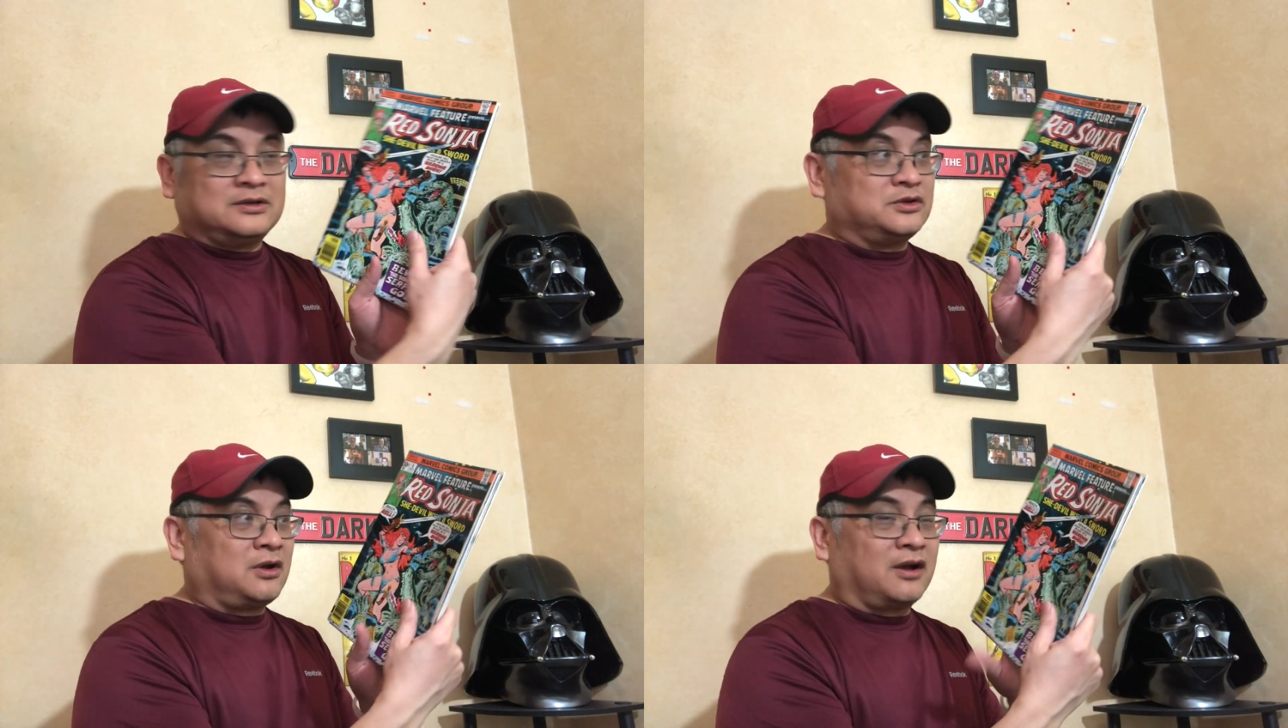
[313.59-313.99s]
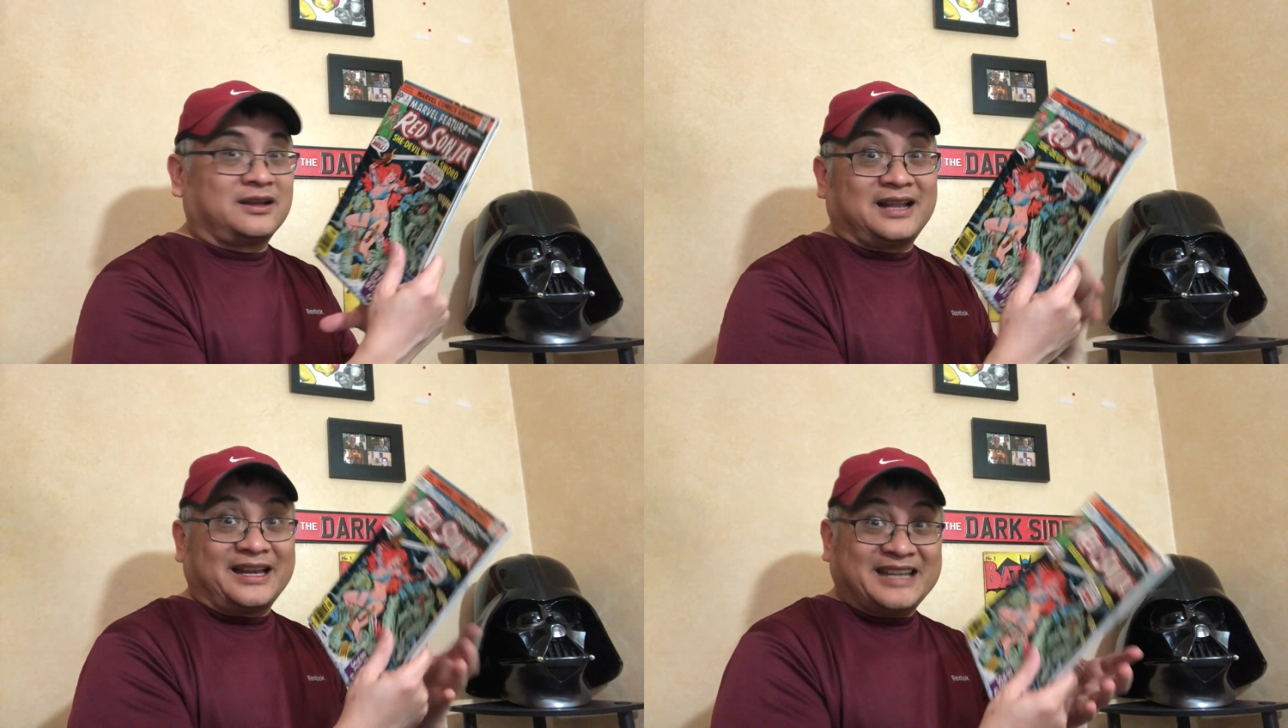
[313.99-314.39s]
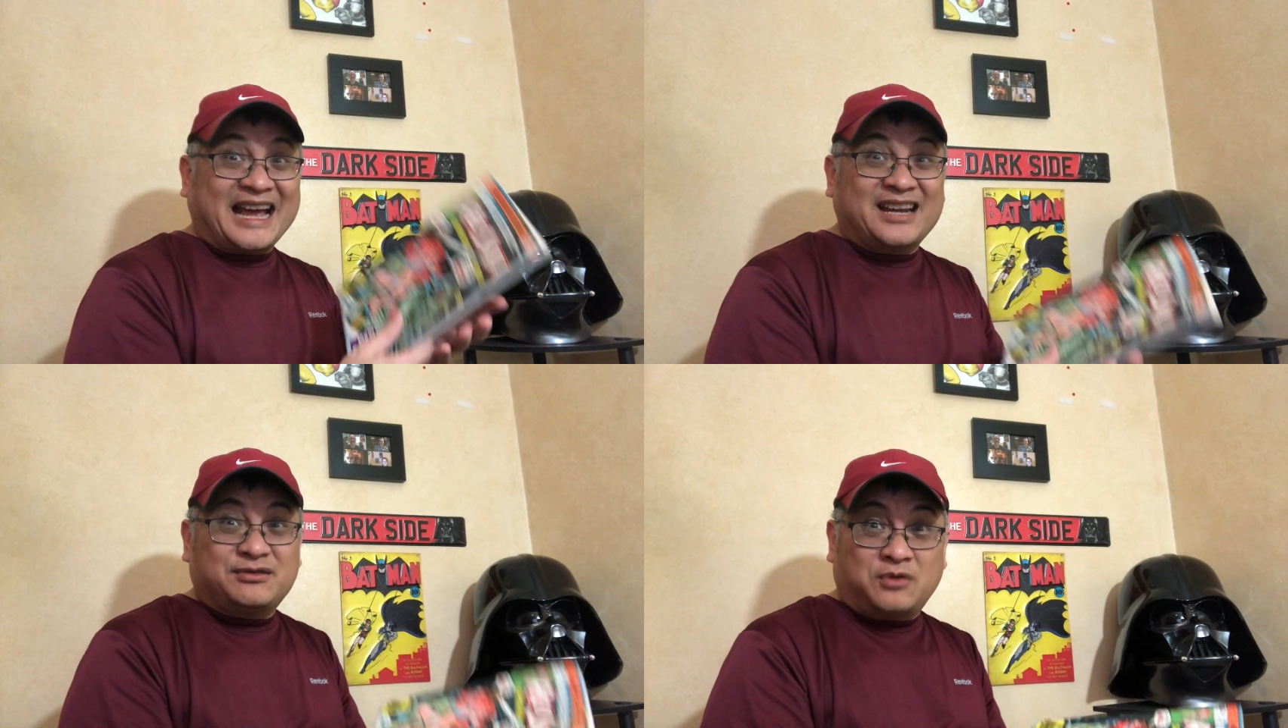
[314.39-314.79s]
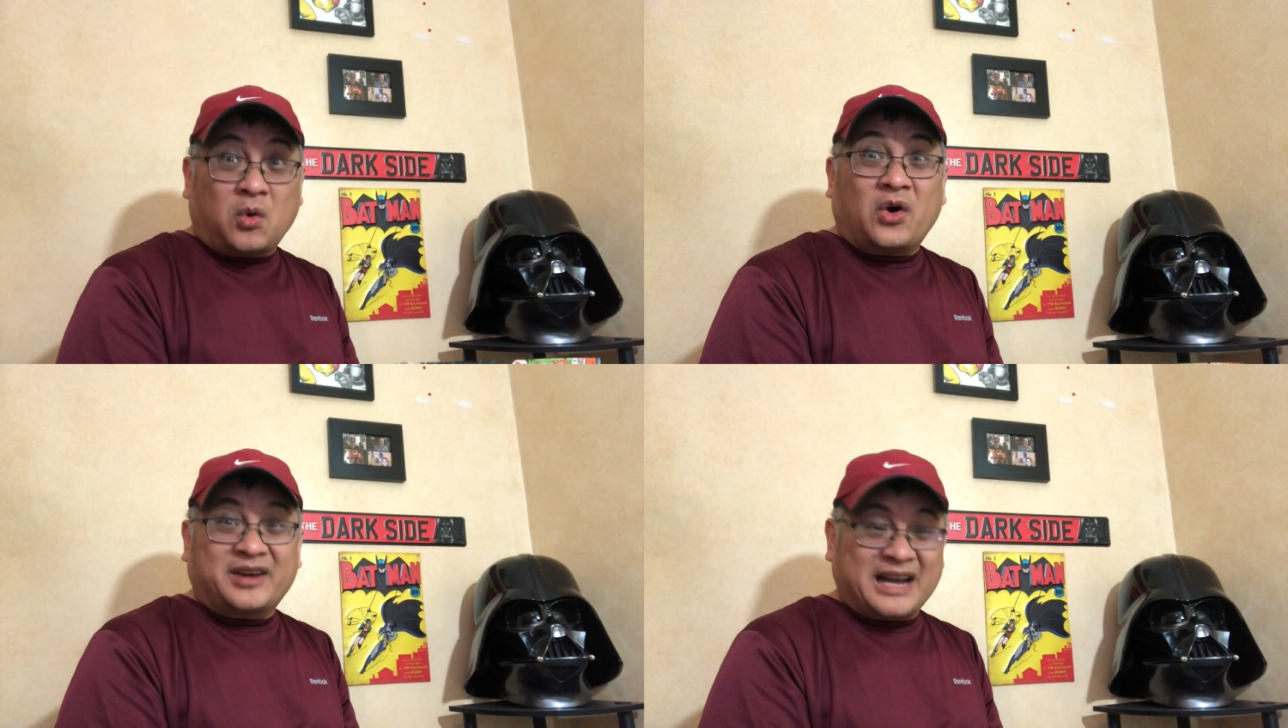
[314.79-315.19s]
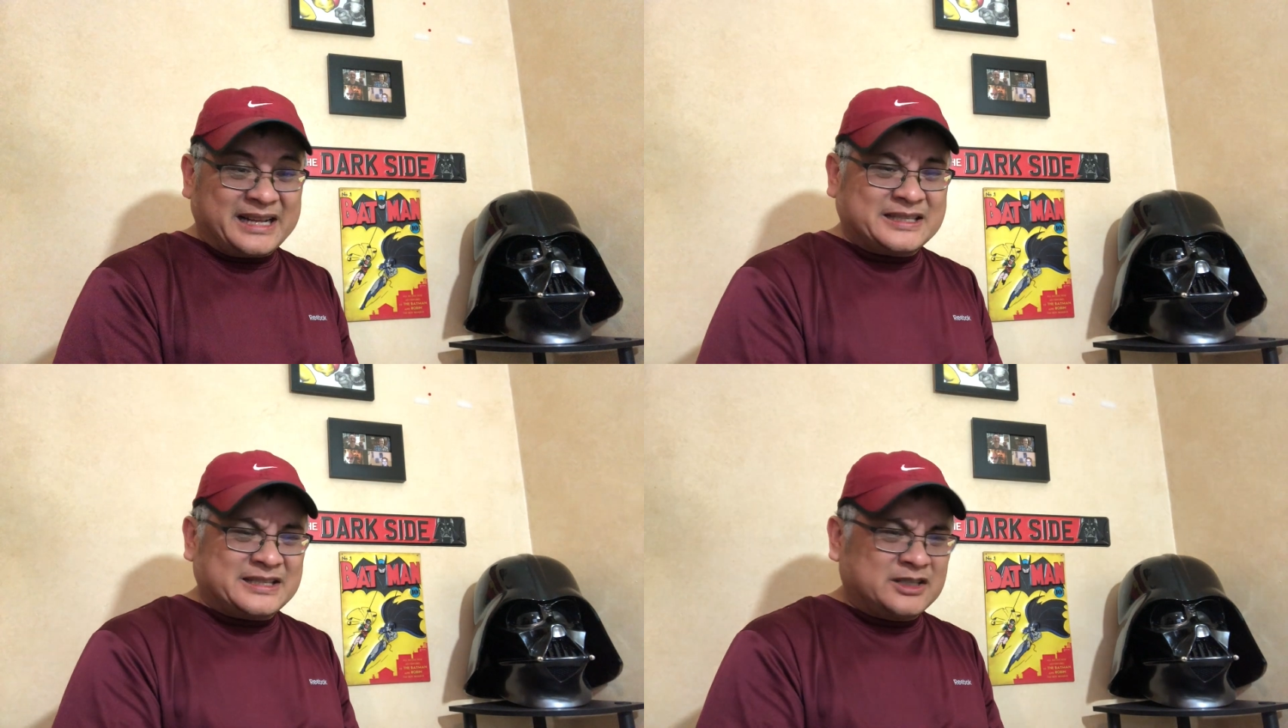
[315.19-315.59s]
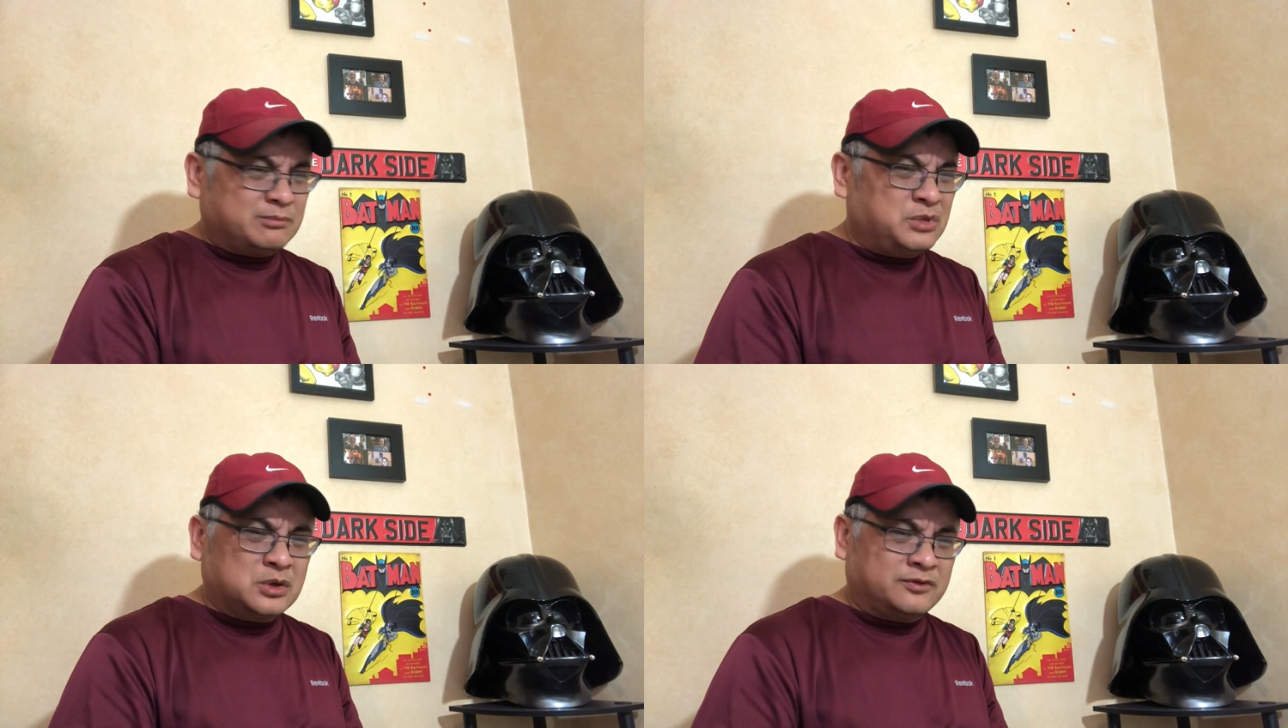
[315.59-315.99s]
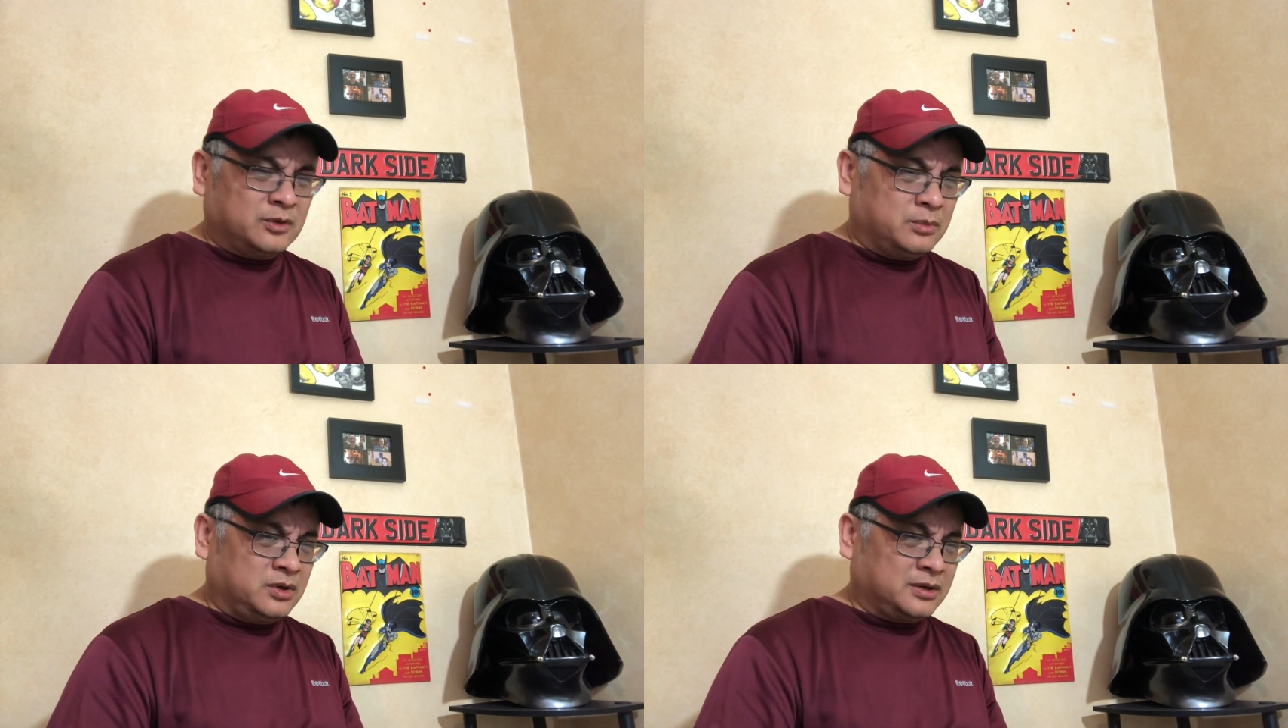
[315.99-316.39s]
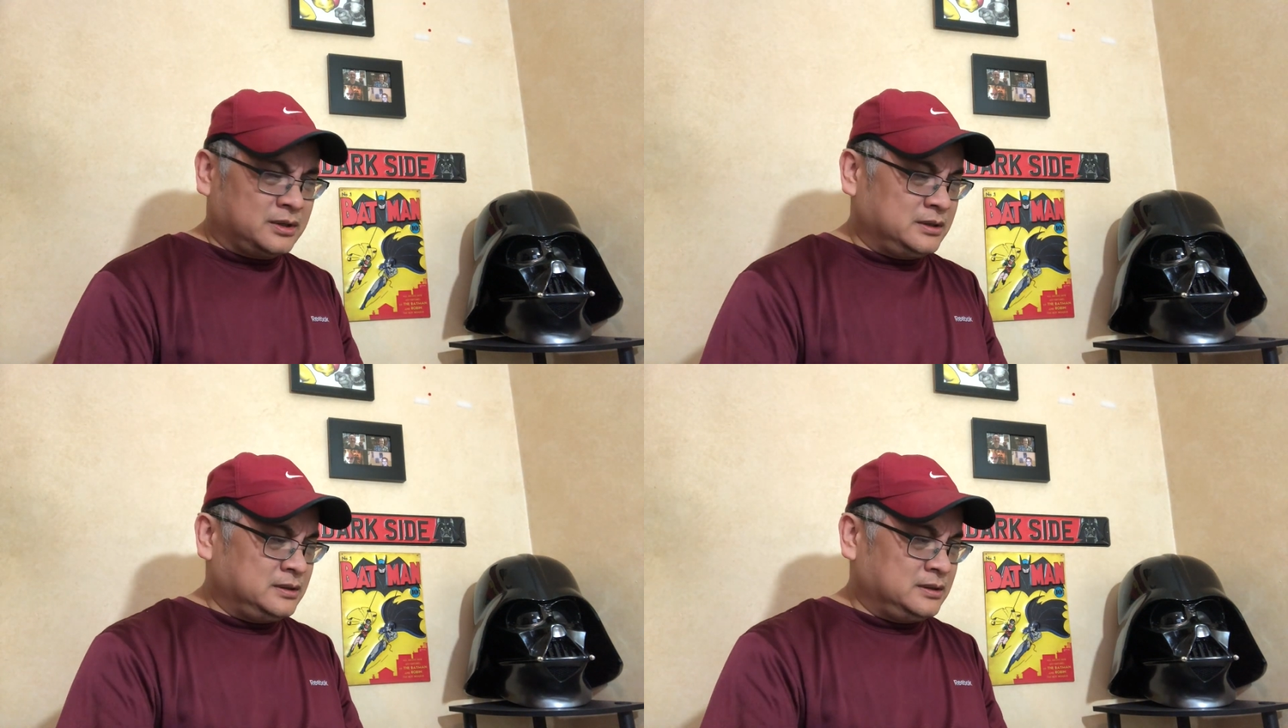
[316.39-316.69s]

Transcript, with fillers: You're talking like nine four, nine six, beautiful book.